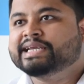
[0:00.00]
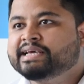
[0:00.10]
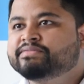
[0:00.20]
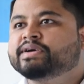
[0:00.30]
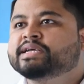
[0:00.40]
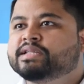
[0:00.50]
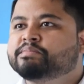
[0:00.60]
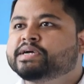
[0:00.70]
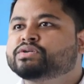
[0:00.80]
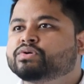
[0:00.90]
live in the
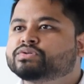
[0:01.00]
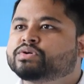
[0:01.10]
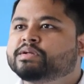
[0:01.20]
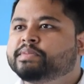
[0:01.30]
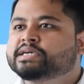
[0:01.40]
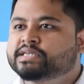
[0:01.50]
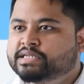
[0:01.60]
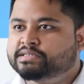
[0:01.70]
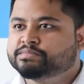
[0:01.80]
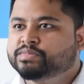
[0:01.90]
metros or the big
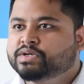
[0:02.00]
cities.